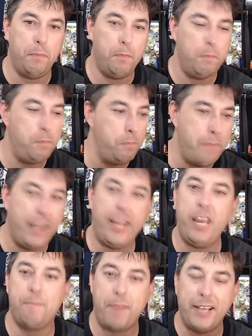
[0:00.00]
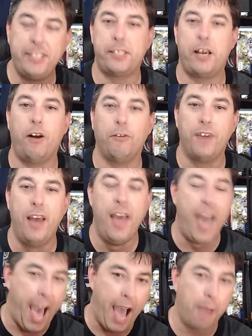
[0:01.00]
many of myself
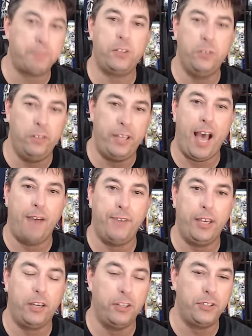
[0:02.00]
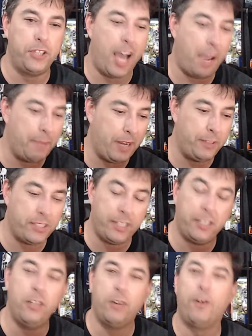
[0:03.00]
absolutely having a good time. And I was like,
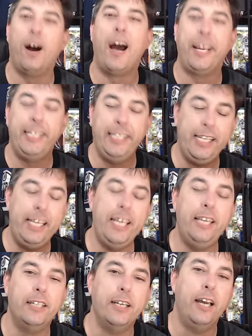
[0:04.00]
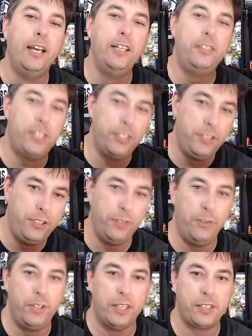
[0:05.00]
you know what? I need to
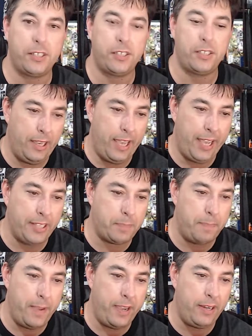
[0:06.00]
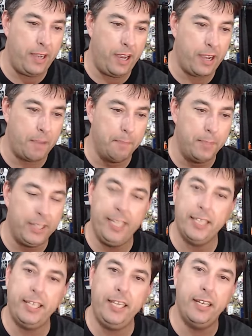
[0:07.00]
do this. It's been a
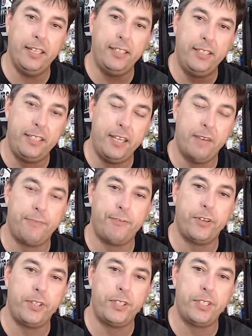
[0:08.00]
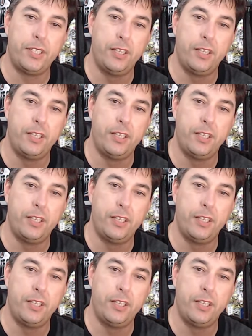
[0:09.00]
completely different